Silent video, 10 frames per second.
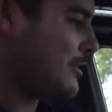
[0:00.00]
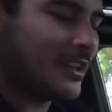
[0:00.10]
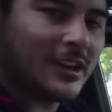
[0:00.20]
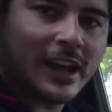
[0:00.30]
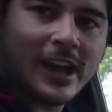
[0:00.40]

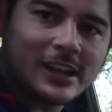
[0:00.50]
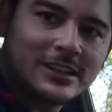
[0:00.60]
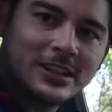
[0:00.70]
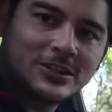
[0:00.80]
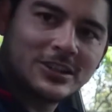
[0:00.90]
your air
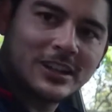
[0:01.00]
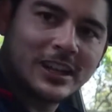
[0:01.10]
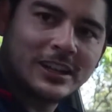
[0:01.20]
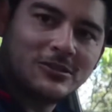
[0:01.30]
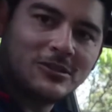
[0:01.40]

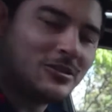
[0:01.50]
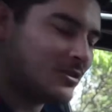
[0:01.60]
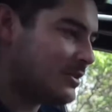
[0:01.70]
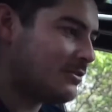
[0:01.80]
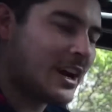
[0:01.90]
conditioning or
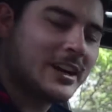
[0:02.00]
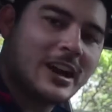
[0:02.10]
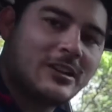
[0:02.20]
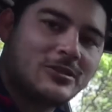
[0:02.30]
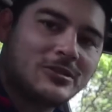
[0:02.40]
your
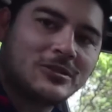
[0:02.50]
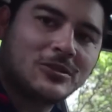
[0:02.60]
radio or